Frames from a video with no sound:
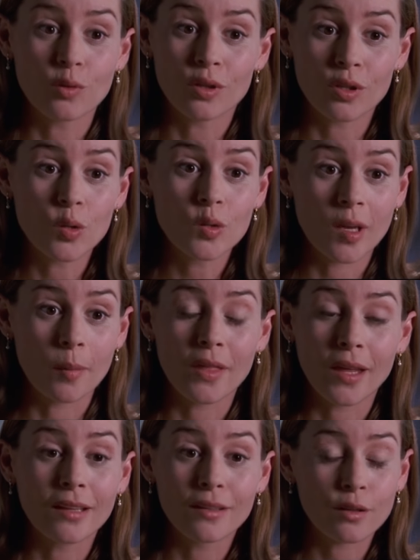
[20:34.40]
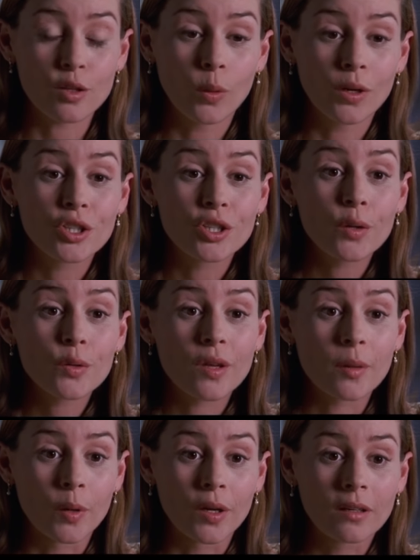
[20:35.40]
you can do something until you want to show
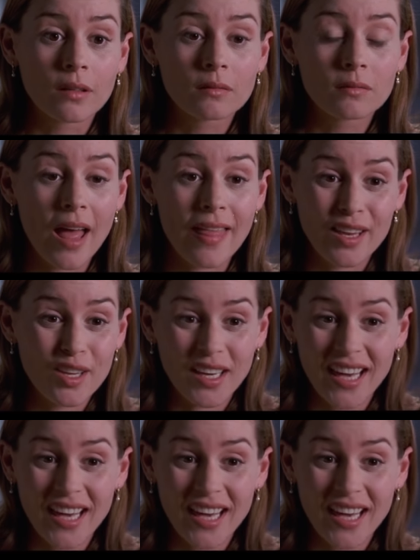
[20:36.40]
someone, and then you